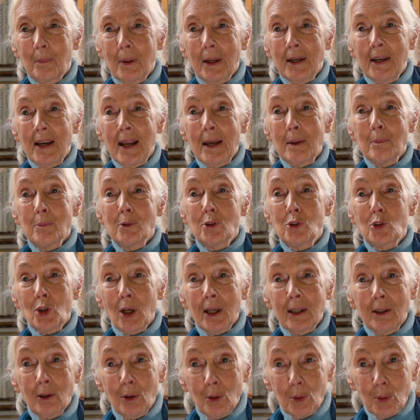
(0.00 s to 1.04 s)
My name's
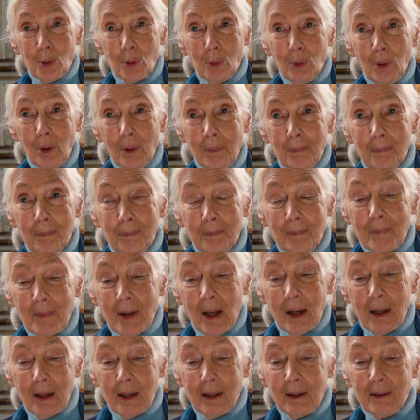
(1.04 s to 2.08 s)
Jane Goodall,
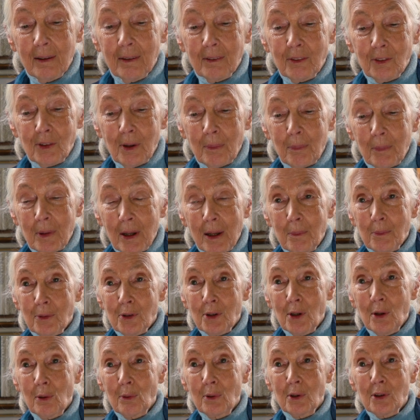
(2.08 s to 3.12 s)
uh,
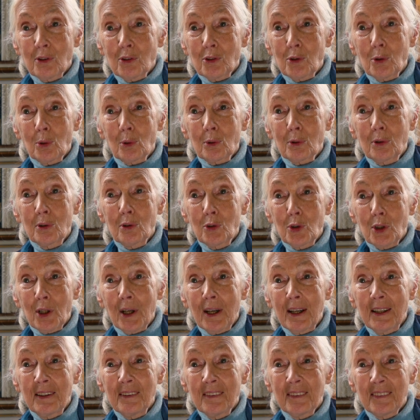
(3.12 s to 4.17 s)
sometimes known as Dr.
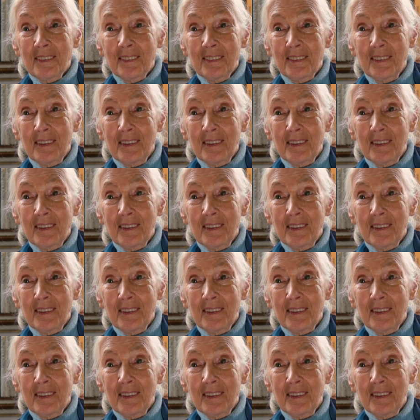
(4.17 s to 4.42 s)
Jane.